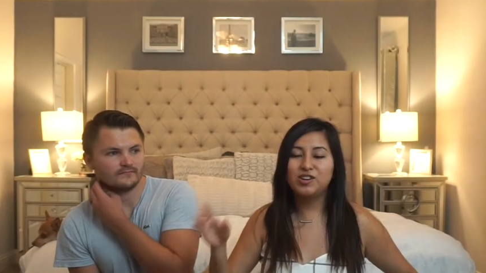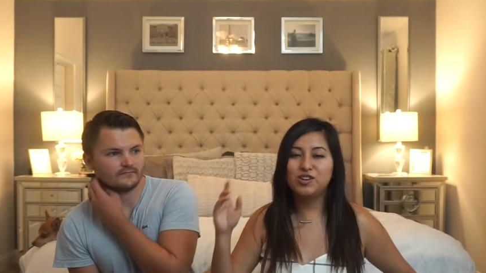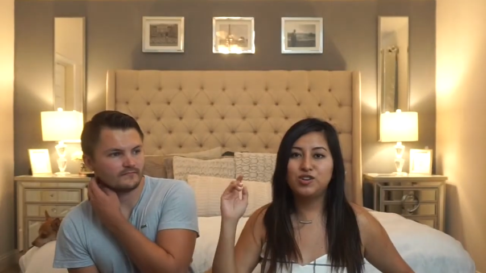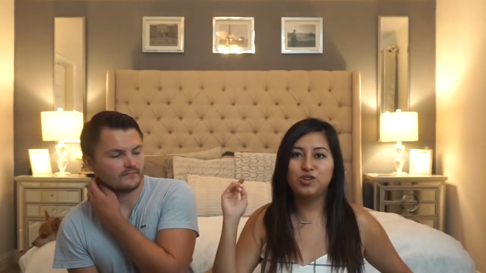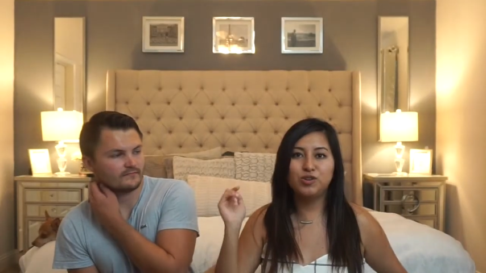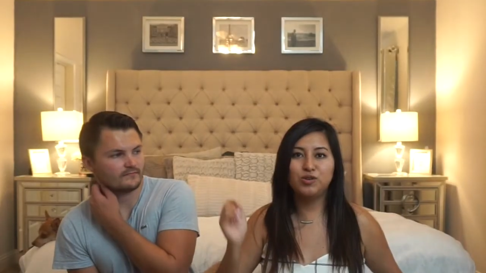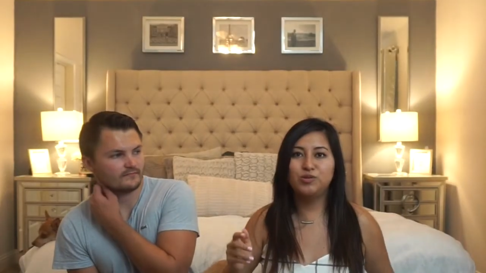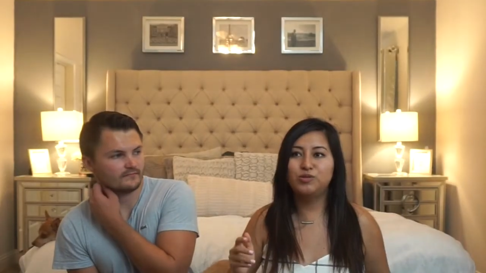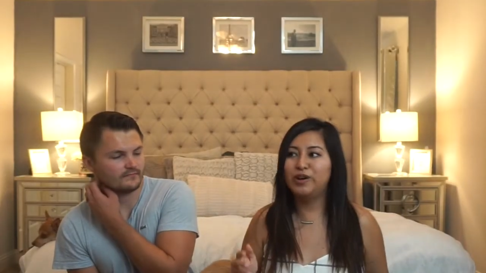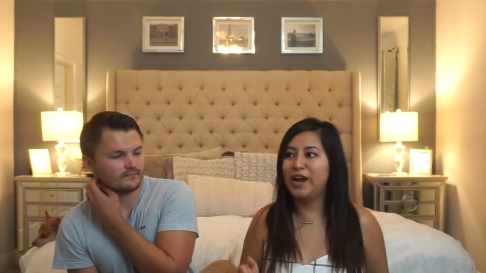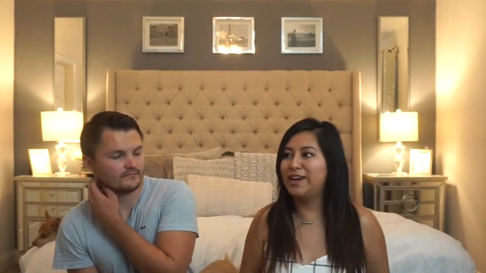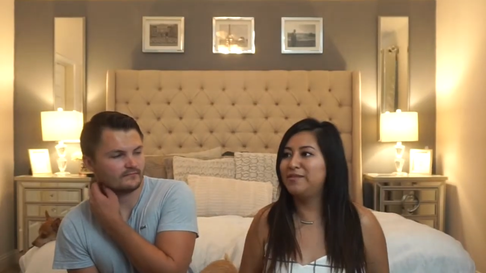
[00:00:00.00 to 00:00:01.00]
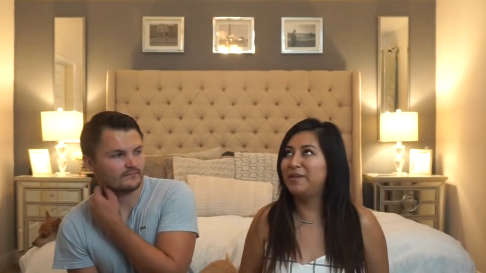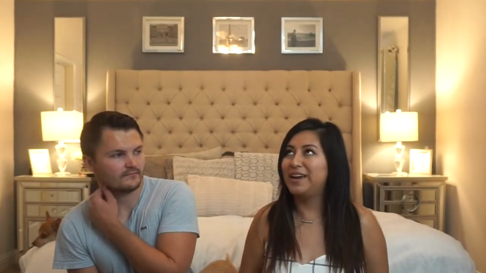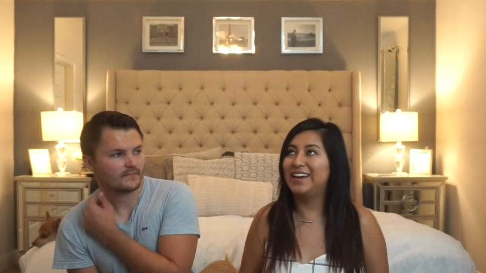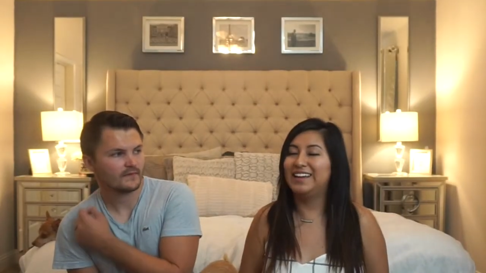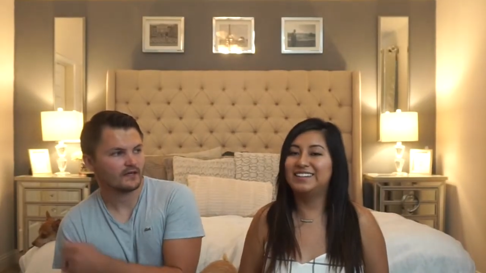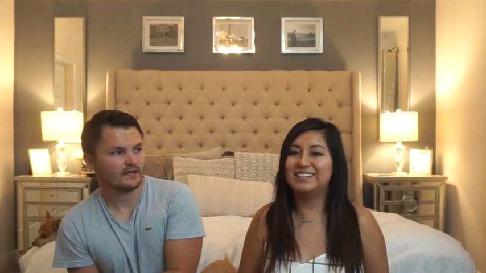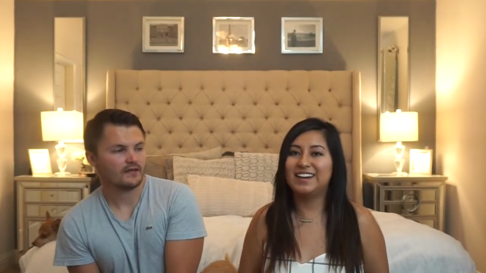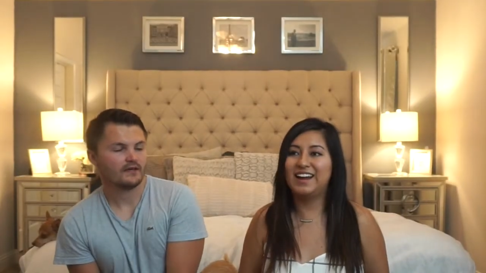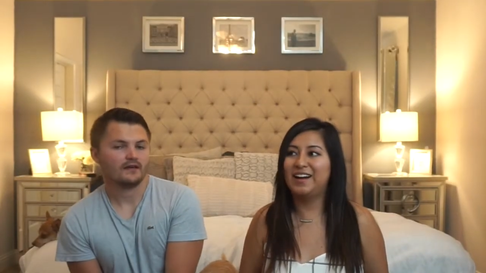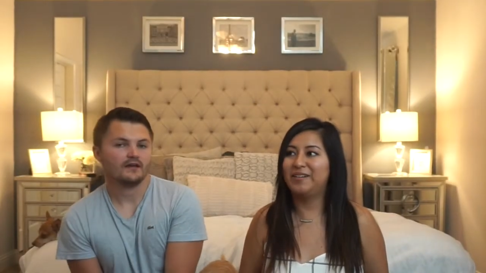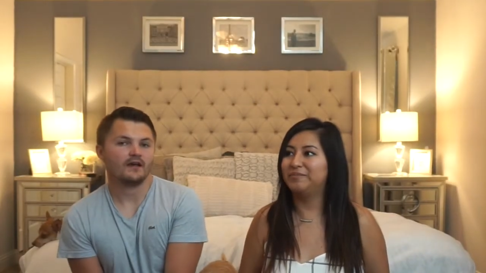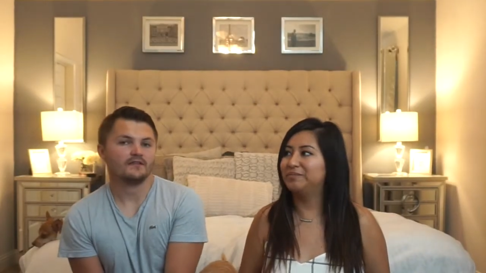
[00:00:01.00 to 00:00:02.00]
Speaker 1: you name it.
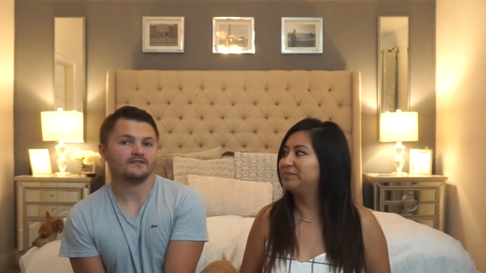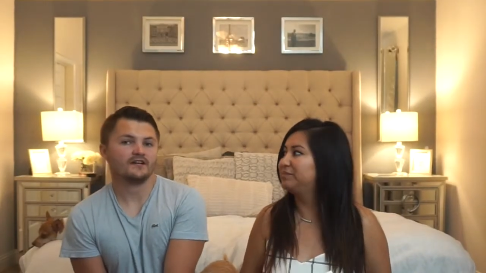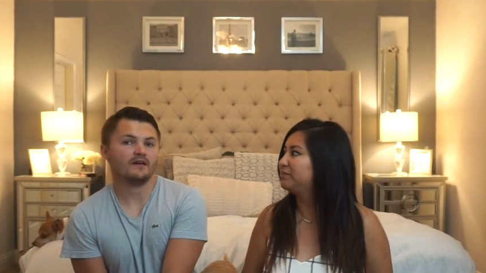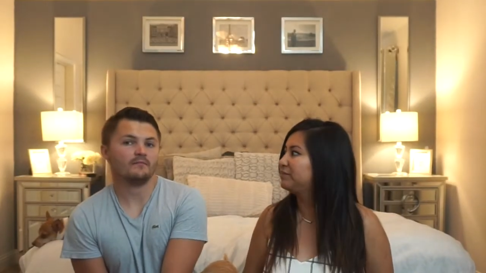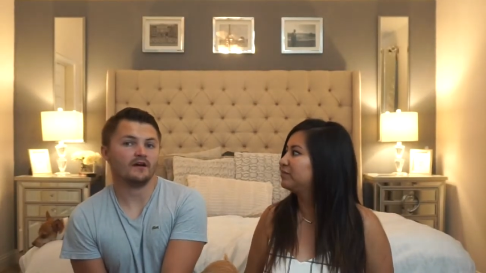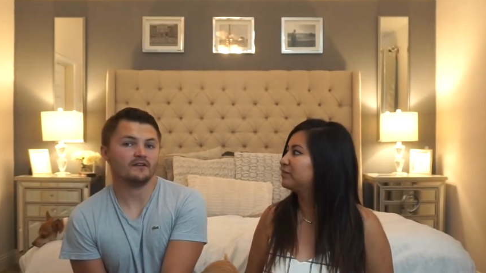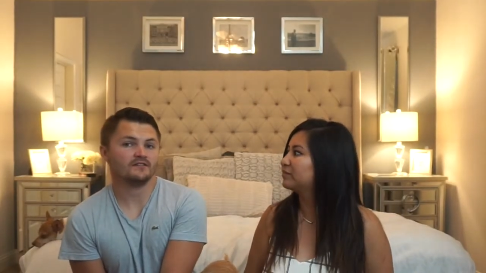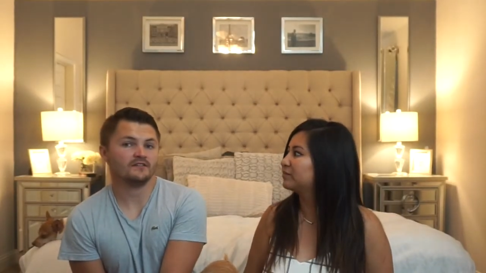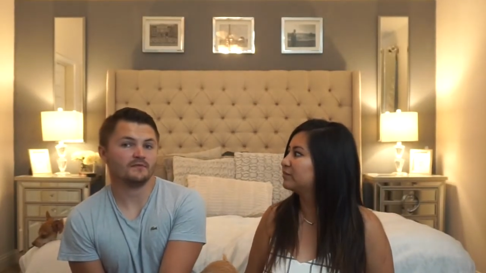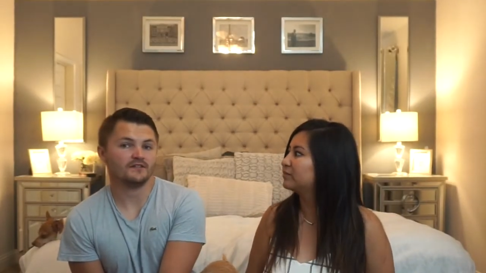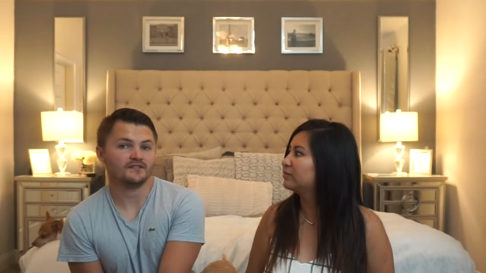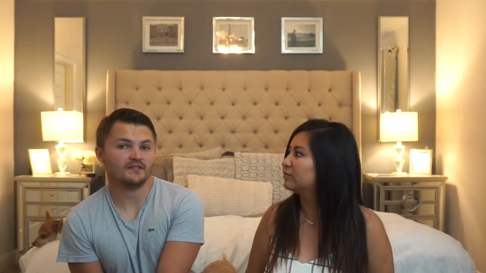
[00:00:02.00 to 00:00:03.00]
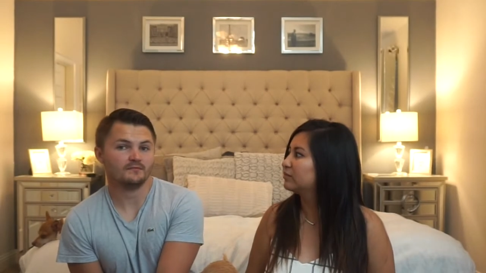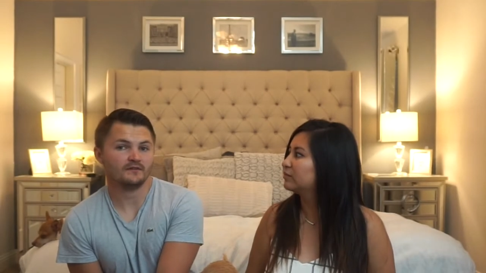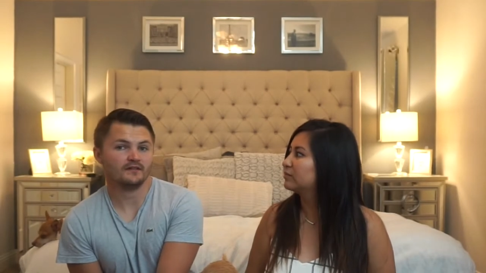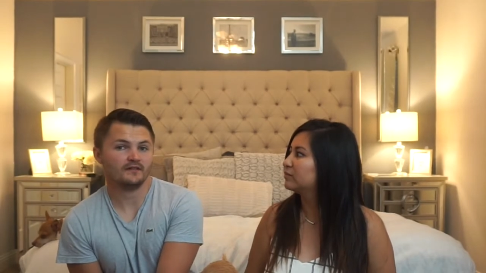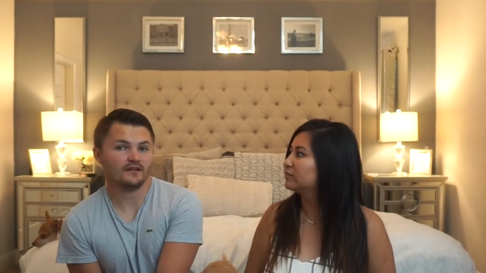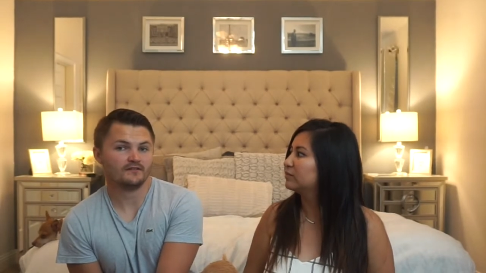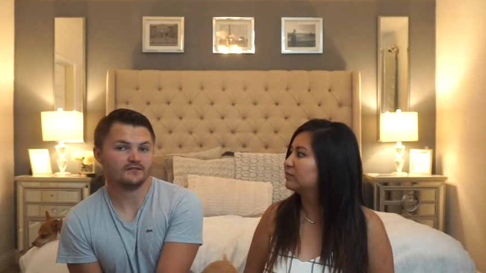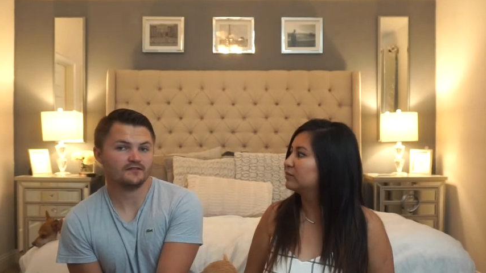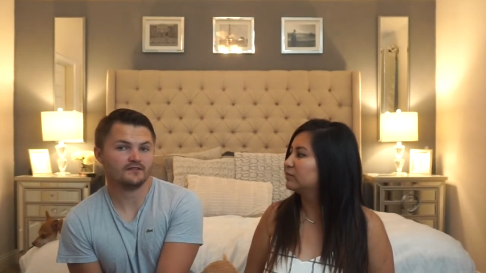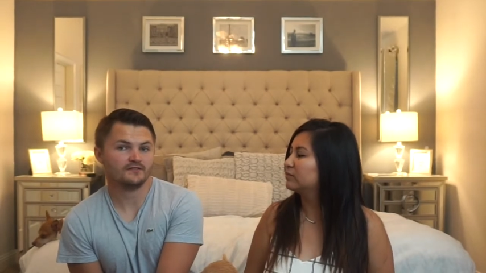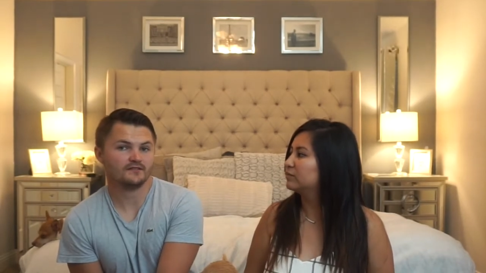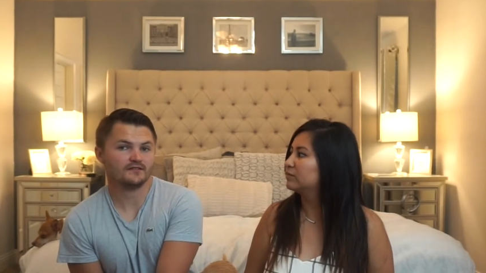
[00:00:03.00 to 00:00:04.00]
Um, At the
Speaker 2: time, I just did my semen
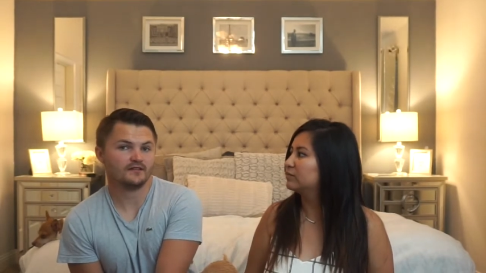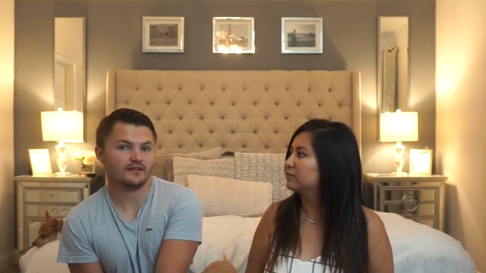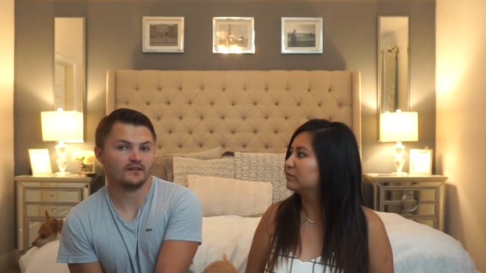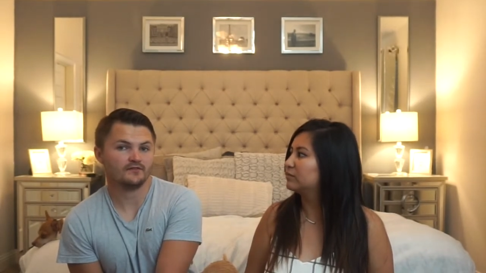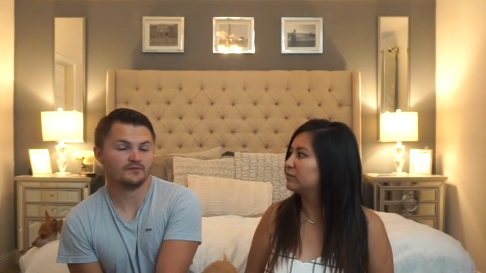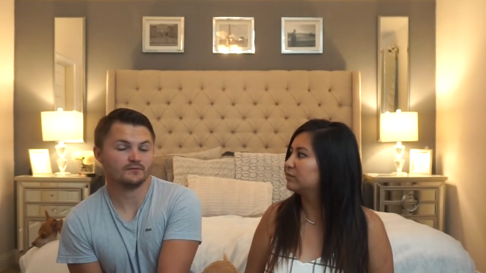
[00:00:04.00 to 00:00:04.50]
analysis, and I was